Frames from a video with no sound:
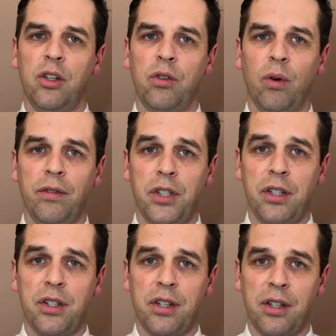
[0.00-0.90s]
Twelve
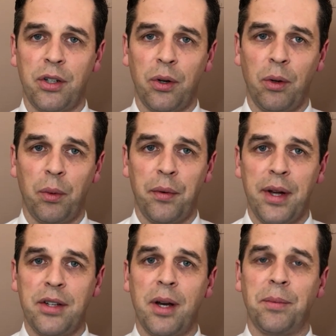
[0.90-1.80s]
judges in total were
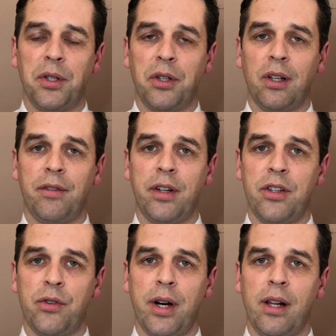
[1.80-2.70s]
raised up to deliver
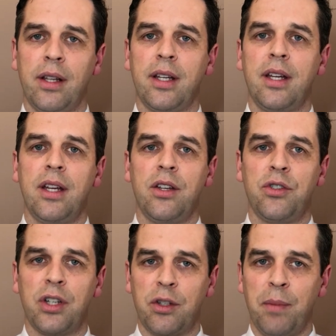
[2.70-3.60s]
Israel
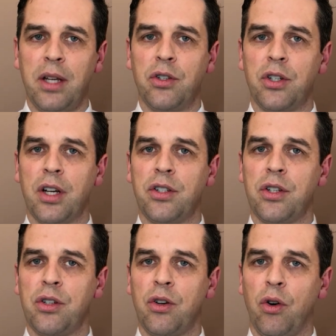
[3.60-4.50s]
six major
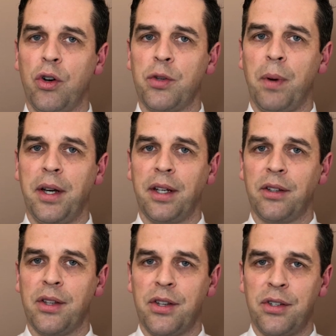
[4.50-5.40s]
judges corresponding
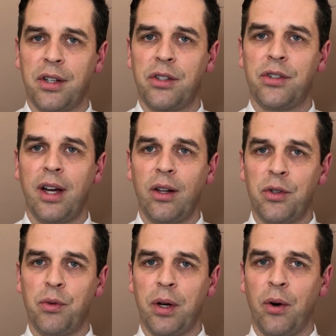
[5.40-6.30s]
to the six
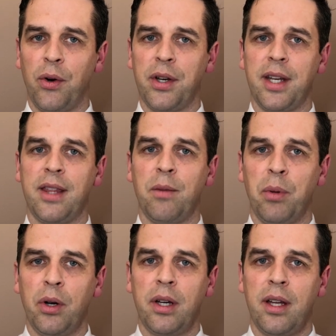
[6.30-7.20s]
cycles recorded in the
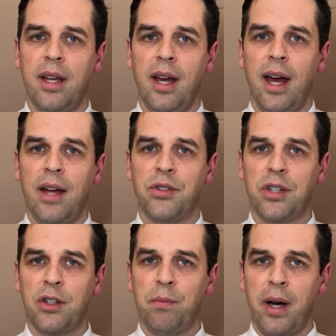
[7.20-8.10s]
book, and
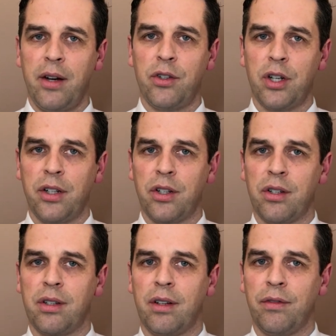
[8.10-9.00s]
six minor
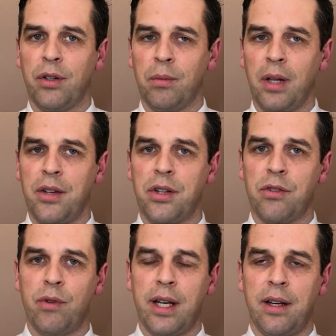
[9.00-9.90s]
judges, of whom less
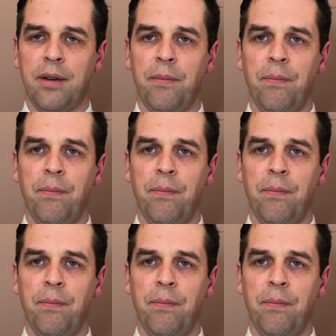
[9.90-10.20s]
is written.